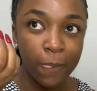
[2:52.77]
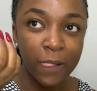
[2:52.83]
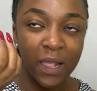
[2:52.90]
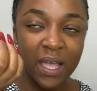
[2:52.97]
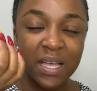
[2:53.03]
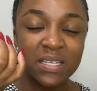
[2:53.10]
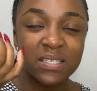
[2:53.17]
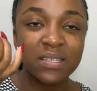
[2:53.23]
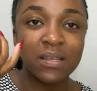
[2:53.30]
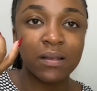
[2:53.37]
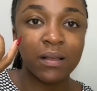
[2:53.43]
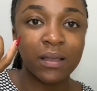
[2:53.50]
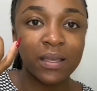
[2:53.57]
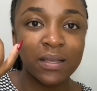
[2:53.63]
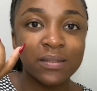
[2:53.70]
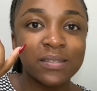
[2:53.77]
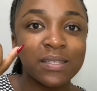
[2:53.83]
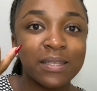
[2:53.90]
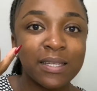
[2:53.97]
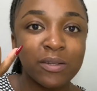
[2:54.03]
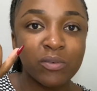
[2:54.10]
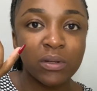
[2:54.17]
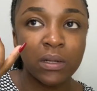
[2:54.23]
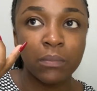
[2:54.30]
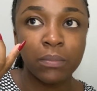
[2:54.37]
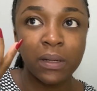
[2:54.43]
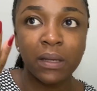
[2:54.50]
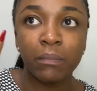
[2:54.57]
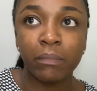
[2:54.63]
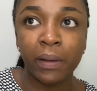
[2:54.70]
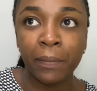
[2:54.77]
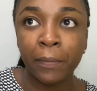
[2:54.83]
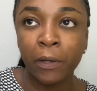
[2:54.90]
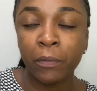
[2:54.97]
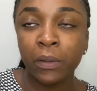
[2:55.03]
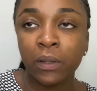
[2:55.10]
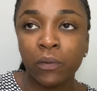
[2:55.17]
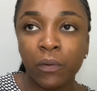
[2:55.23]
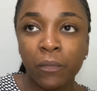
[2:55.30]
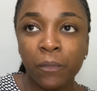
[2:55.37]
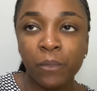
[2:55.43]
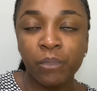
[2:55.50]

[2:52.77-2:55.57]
Guys, the kids literally playing by my window.